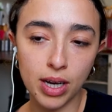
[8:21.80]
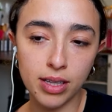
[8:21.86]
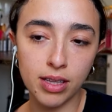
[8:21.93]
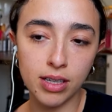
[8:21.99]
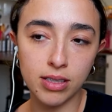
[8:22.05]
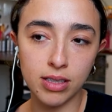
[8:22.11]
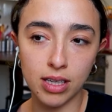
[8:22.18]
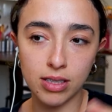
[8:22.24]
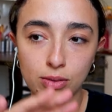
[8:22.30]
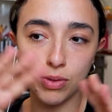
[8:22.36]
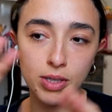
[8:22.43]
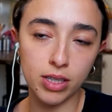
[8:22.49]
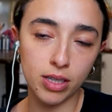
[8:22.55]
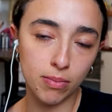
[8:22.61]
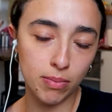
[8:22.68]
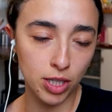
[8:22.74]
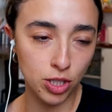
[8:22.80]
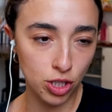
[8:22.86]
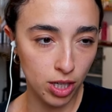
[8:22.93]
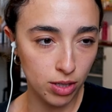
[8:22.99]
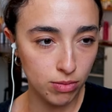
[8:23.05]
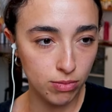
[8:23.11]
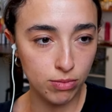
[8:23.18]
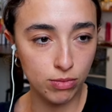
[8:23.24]
I think that's where like my
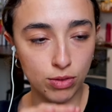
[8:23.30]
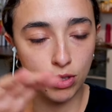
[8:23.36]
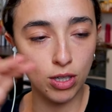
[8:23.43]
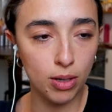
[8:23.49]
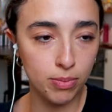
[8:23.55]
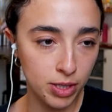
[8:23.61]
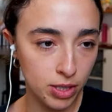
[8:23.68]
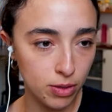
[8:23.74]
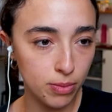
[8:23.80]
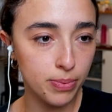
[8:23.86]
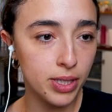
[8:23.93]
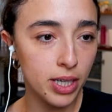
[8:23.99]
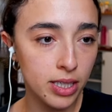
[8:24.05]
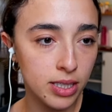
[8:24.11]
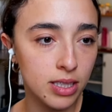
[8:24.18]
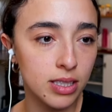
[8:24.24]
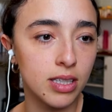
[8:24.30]
channel would come into place.